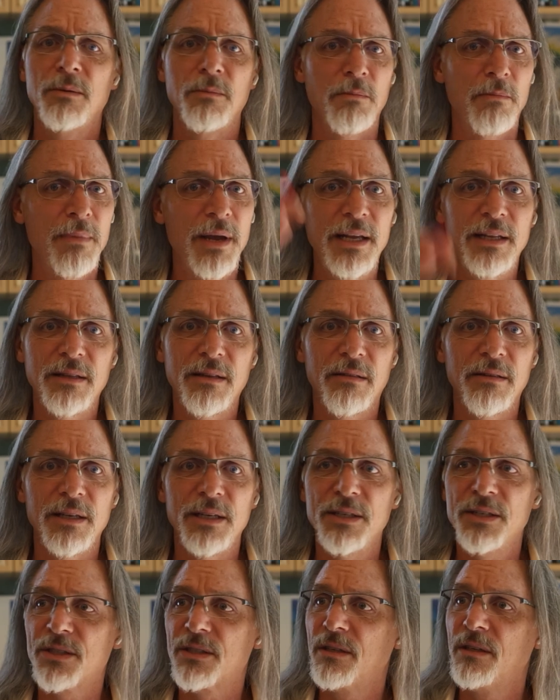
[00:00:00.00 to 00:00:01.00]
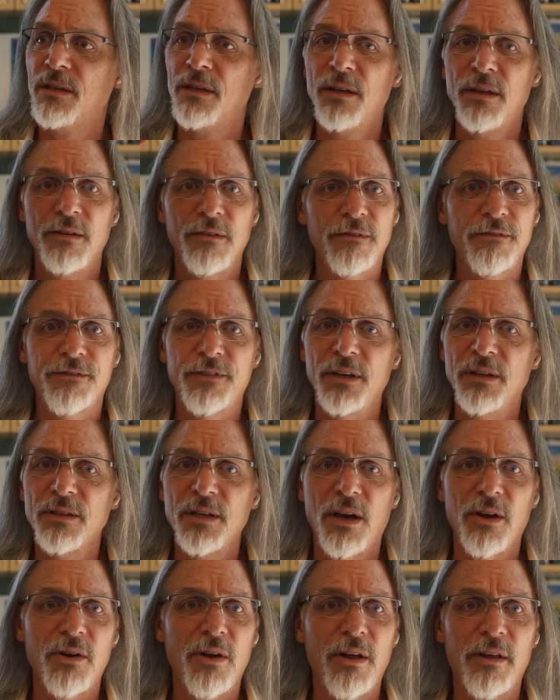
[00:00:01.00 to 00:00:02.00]
Made the list, filled
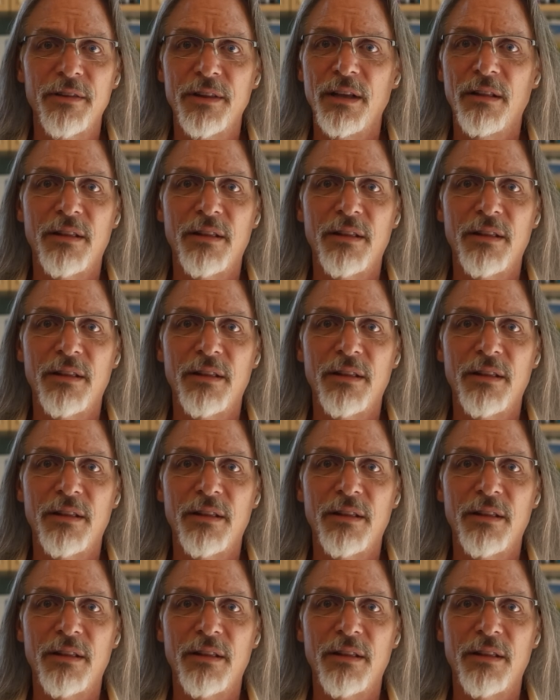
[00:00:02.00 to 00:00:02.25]
out all the